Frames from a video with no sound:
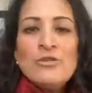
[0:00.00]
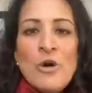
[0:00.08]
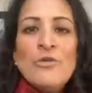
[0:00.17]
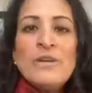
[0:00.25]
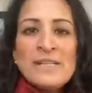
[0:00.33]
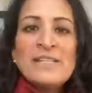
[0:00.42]

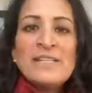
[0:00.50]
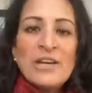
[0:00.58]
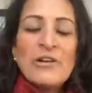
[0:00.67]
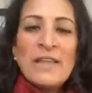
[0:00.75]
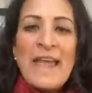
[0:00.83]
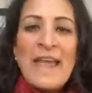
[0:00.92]
don't
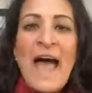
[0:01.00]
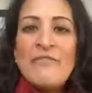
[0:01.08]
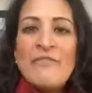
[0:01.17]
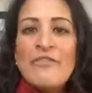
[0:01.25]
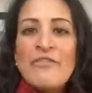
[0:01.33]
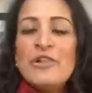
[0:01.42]
necessarily have
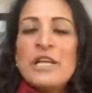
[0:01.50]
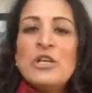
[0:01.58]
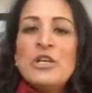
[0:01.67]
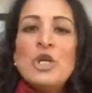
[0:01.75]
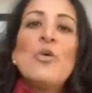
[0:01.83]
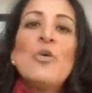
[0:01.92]
the fully
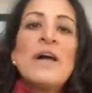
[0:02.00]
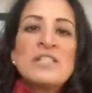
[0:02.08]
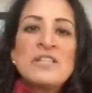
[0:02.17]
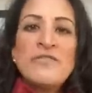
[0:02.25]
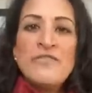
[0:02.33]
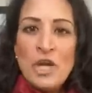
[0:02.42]

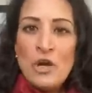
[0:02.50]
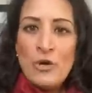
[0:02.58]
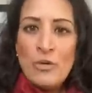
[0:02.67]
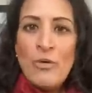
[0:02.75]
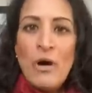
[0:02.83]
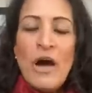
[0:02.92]
nuanced
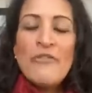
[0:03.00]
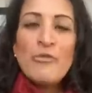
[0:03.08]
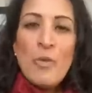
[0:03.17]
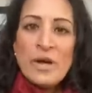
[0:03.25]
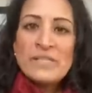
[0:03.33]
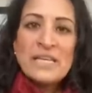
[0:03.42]
view of
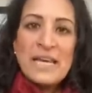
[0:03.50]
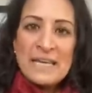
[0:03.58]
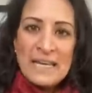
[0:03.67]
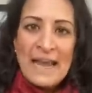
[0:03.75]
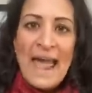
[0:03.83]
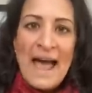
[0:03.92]
what's
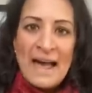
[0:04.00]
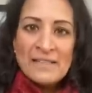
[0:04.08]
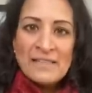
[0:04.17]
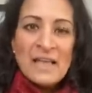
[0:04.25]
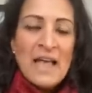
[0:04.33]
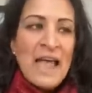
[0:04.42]
kicking
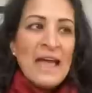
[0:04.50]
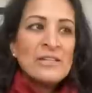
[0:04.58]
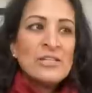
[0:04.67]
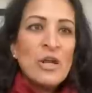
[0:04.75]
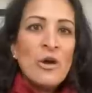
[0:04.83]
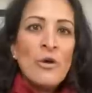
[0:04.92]
ass. And
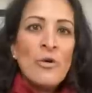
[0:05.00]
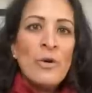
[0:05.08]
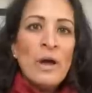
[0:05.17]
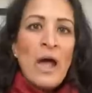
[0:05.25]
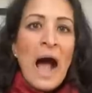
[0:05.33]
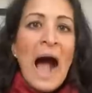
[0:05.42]
that's so
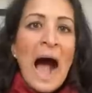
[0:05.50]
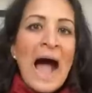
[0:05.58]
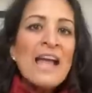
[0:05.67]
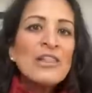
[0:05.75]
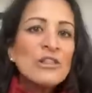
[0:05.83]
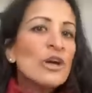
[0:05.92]
fair.
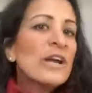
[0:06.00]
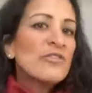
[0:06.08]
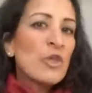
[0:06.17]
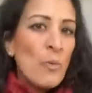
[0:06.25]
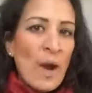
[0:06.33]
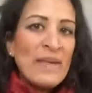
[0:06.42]
I look
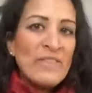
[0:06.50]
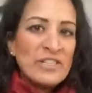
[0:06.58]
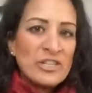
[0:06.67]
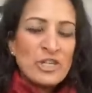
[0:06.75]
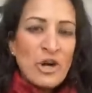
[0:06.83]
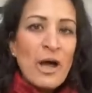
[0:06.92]
at the way that
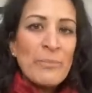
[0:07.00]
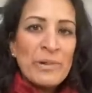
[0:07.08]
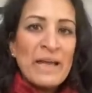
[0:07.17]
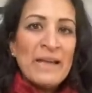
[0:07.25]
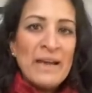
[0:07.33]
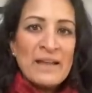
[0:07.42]
Deshaun
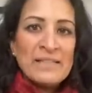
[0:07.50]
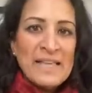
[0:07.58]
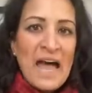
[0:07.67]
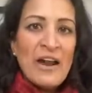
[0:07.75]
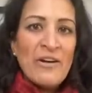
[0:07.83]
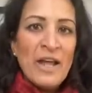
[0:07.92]
played on
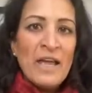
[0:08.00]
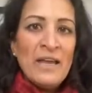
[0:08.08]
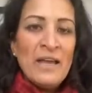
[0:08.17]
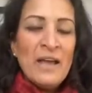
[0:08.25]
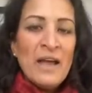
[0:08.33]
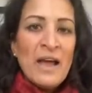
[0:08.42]

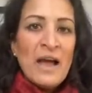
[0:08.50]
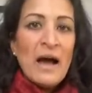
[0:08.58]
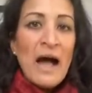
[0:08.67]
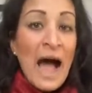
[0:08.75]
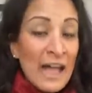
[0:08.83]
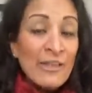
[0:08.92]
Saturday,
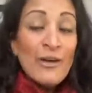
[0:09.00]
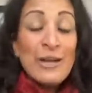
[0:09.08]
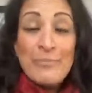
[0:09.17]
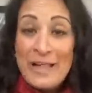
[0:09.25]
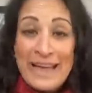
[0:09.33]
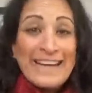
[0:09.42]
I thought
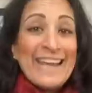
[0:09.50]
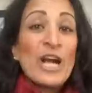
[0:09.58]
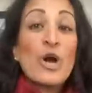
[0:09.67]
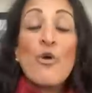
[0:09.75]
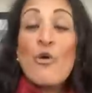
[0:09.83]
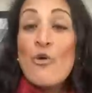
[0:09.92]
he played
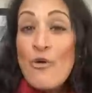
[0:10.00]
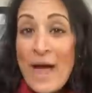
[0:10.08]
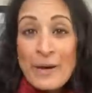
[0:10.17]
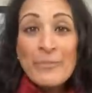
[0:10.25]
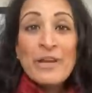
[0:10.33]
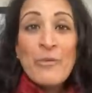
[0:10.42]

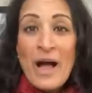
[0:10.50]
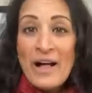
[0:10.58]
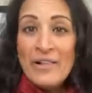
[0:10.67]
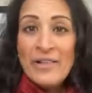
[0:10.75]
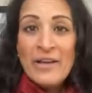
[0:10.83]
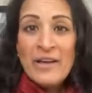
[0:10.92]
incredibly
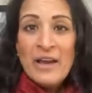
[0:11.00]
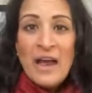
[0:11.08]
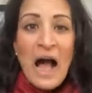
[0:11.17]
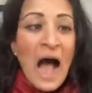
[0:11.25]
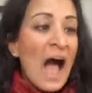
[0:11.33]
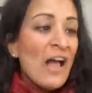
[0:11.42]
well.
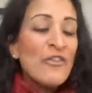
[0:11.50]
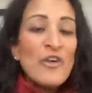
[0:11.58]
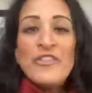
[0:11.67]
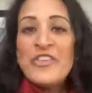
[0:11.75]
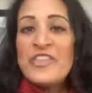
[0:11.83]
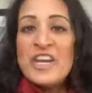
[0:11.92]
I
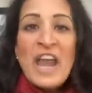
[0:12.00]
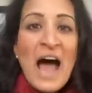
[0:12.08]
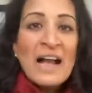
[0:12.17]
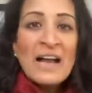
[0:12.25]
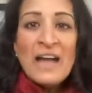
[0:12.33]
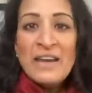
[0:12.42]
thought that the
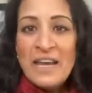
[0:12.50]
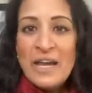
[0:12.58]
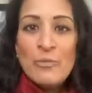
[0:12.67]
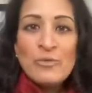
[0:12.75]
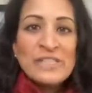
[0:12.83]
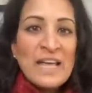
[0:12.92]
knock on
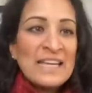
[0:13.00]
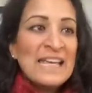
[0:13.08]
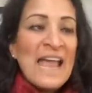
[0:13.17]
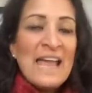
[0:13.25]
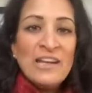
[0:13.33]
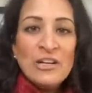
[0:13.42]
him was that he
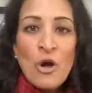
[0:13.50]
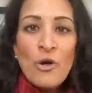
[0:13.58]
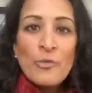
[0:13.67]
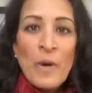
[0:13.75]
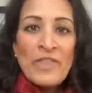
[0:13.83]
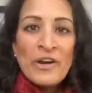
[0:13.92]
hated
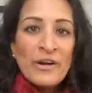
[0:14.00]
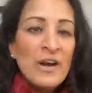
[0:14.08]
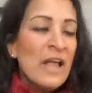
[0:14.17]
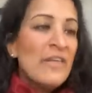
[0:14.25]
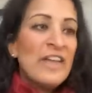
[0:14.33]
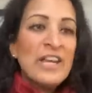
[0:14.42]
cold weather,
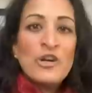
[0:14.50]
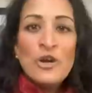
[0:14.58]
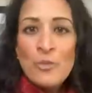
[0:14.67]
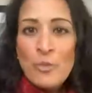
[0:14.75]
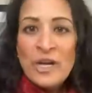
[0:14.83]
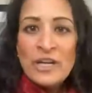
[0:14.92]
that he
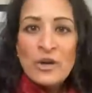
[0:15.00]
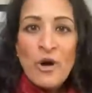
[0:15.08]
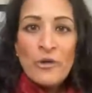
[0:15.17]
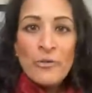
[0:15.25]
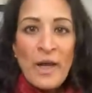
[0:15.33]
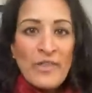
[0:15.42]
couldn't win in
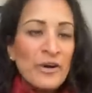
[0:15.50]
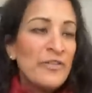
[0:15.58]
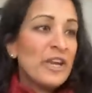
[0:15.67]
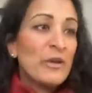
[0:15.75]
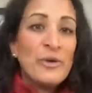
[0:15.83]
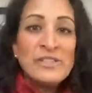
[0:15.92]
cold weather,
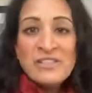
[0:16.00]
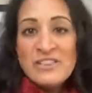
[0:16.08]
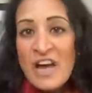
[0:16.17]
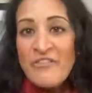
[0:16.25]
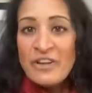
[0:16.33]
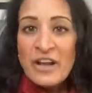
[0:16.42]
that he wasn't
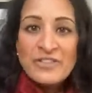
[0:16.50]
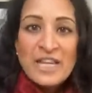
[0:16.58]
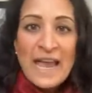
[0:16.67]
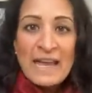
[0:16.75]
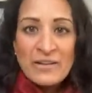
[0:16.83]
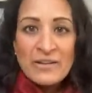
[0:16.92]
tough enough to
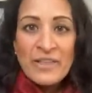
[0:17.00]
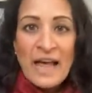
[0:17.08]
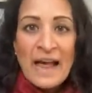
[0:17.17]
handle